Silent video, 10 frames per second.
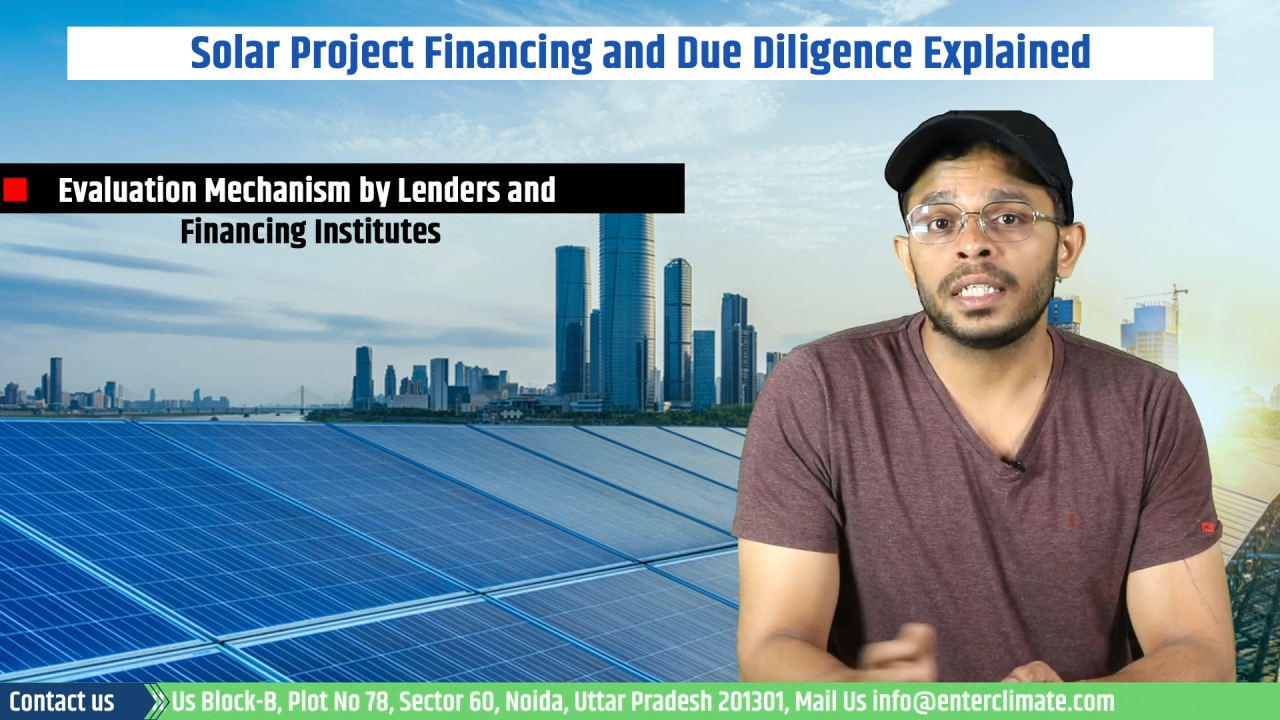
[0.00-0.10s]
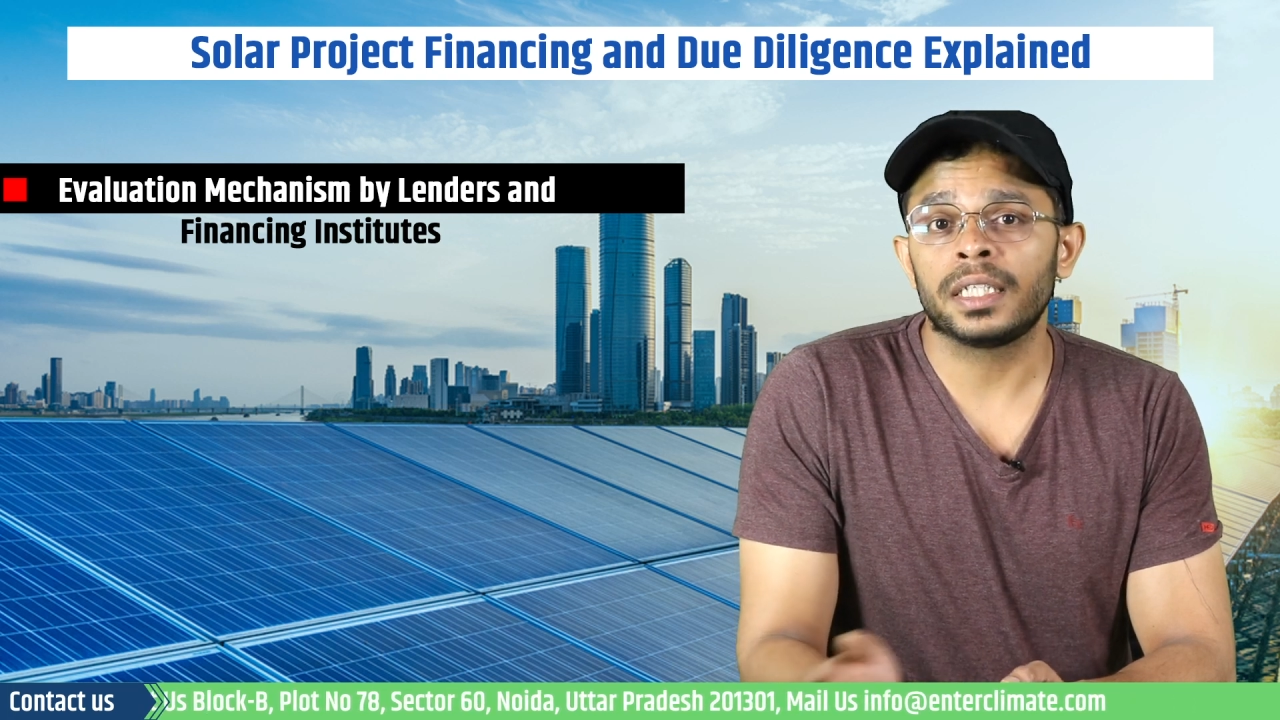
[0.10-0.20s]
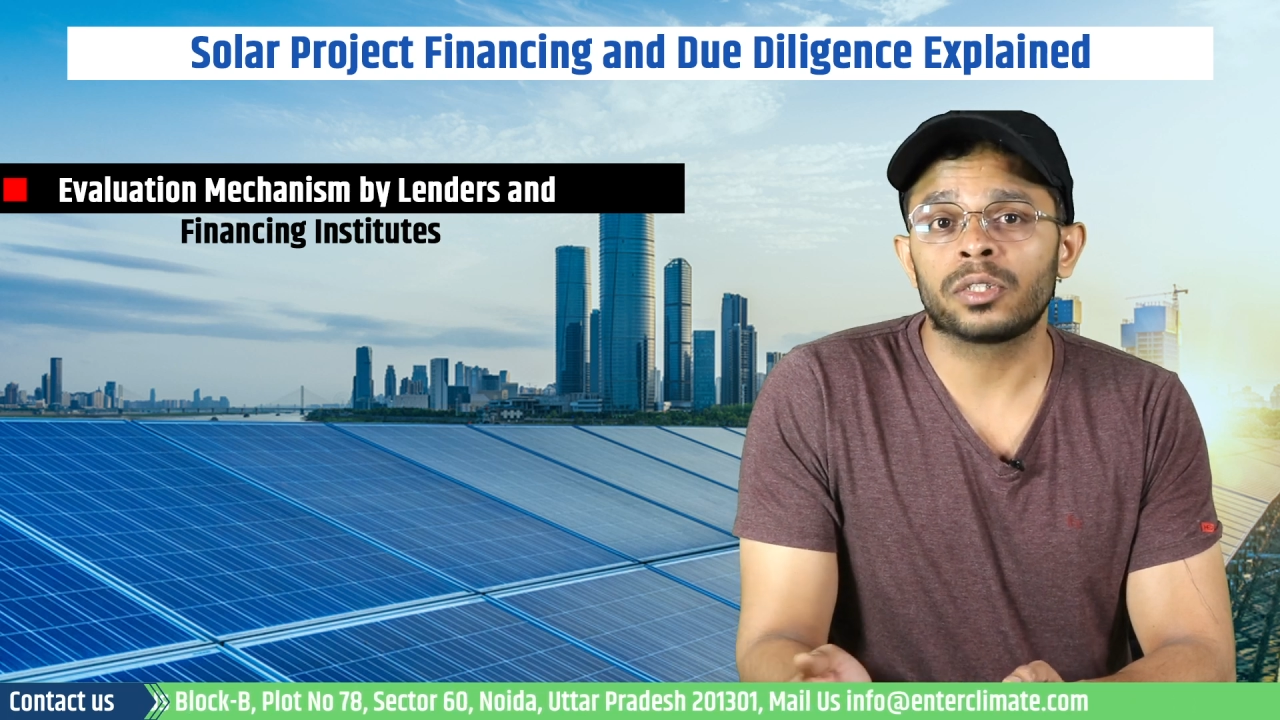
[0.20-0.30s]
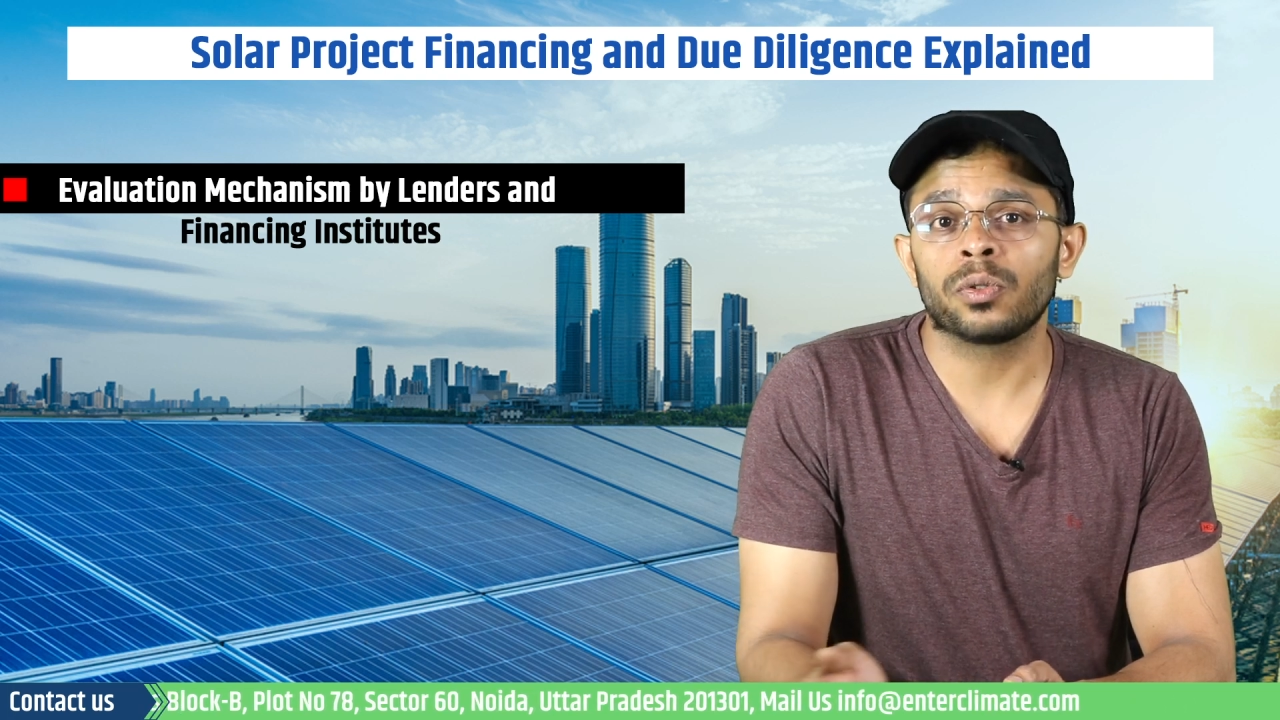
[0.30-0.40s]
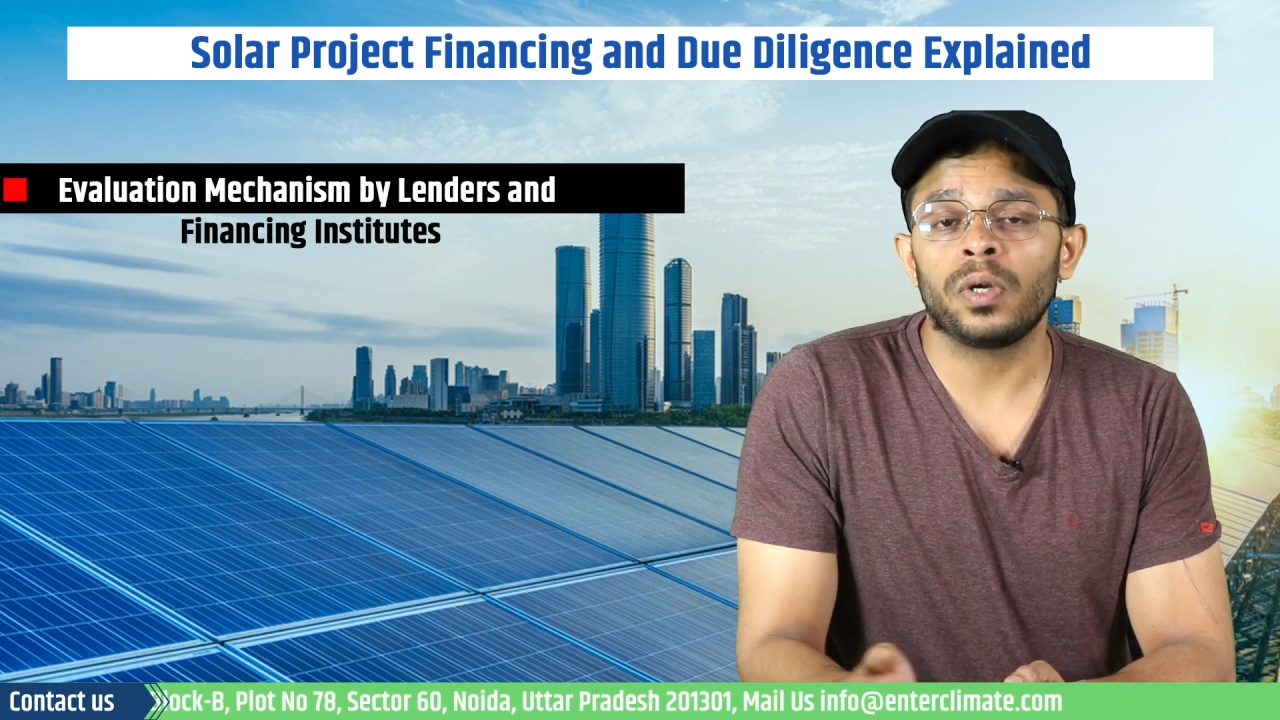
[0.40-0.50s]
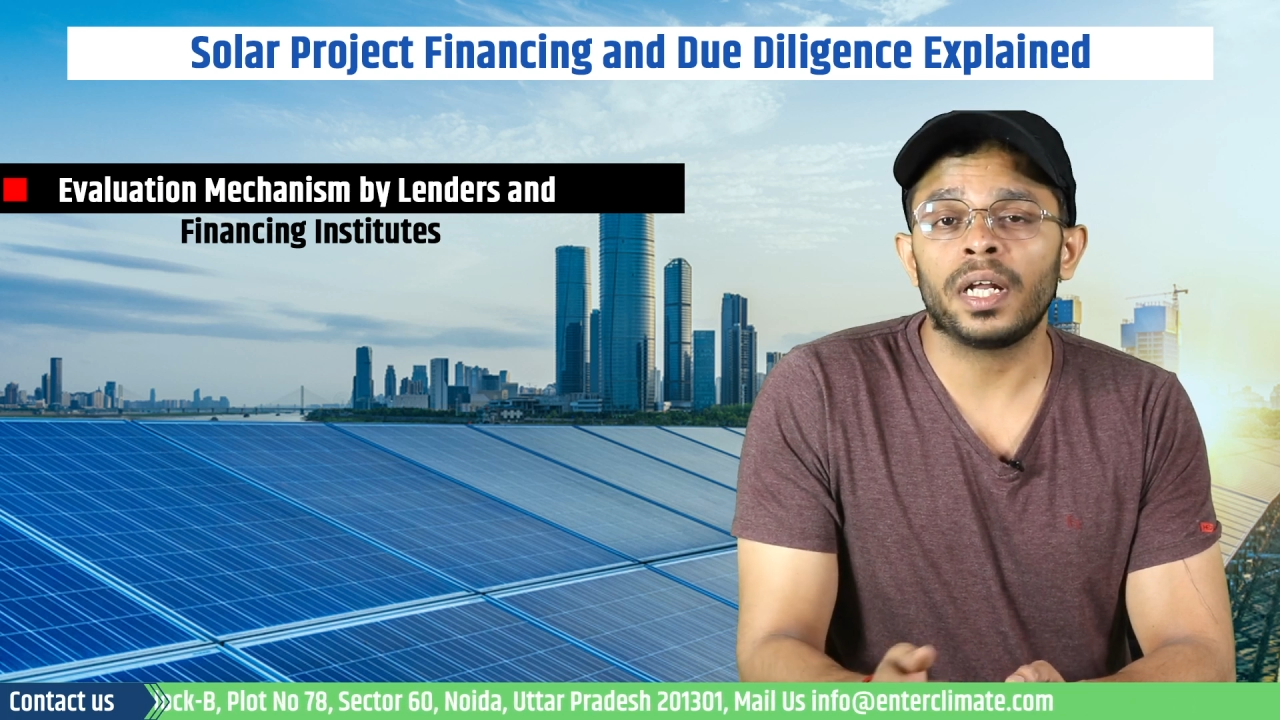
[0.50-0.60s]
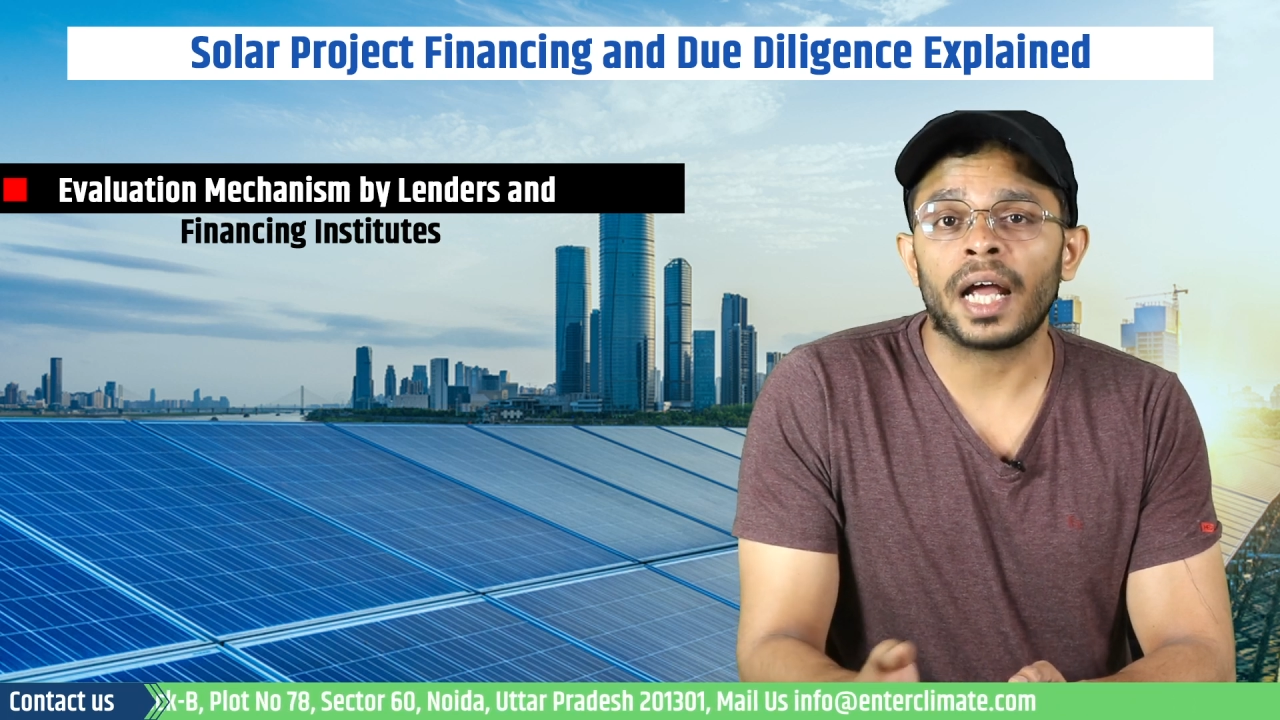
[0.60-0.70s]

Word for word: is a solar,